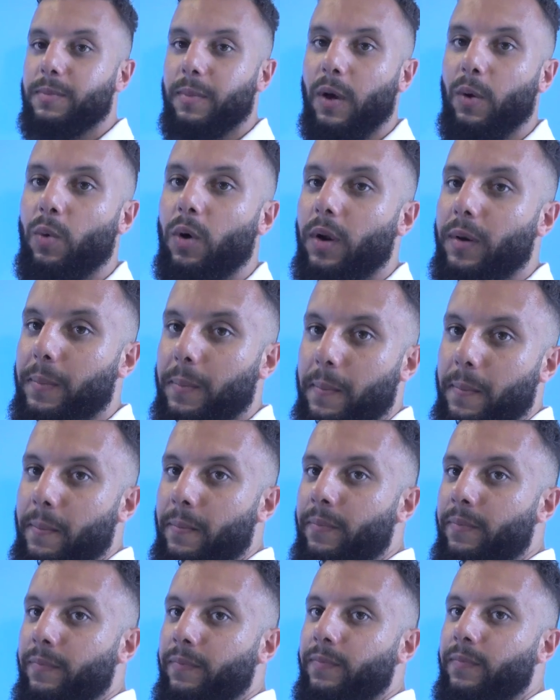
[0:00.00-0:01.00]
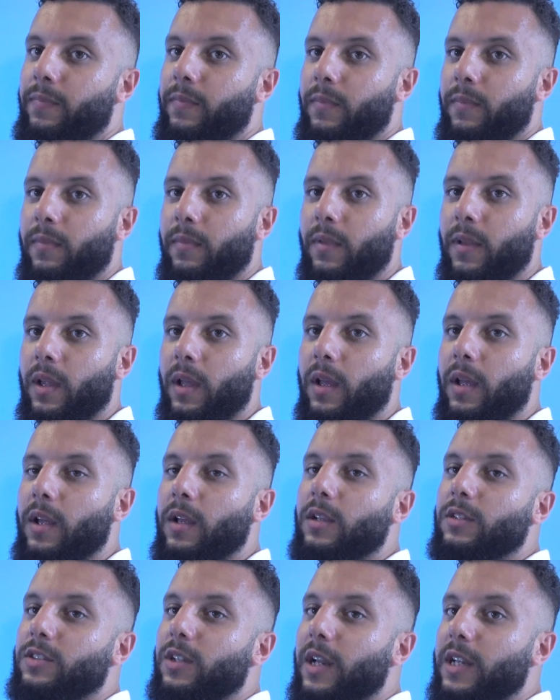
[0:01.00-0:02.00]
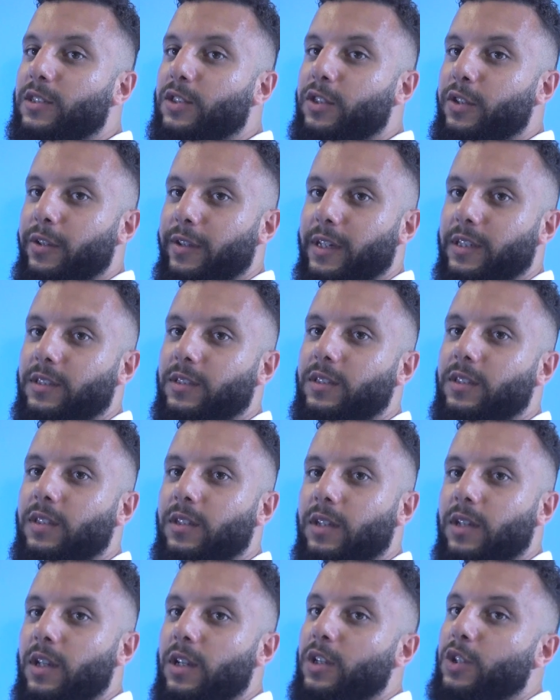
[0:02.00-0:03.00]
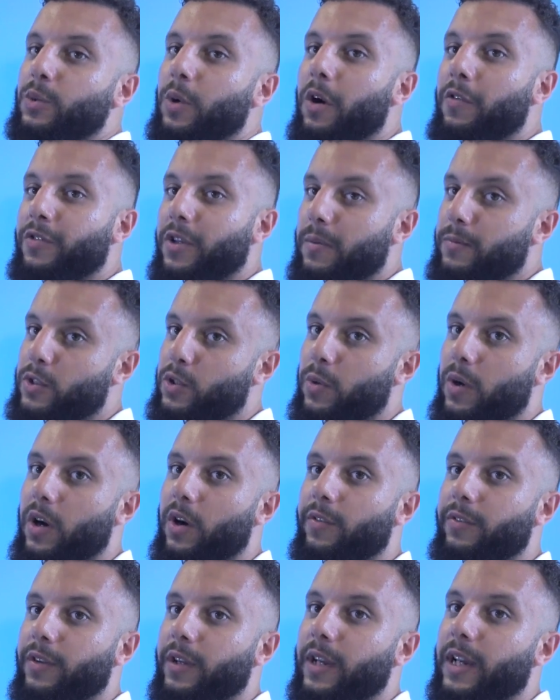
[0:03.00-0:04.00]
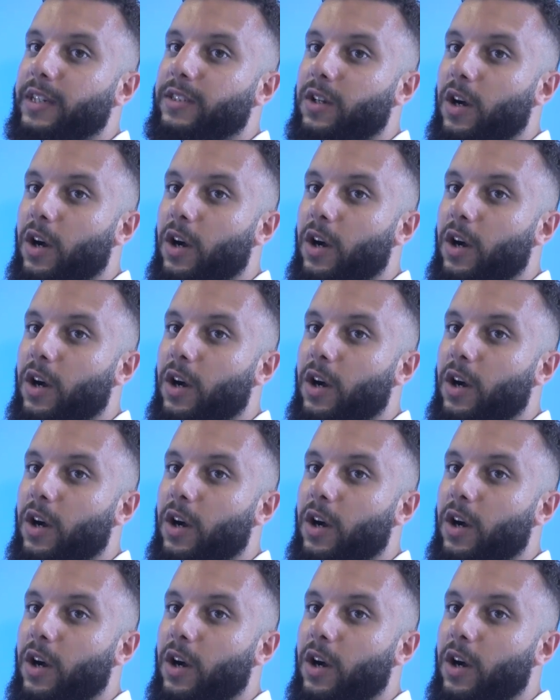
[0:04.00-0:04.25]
it by 1. So let's do this. 12 times 12 is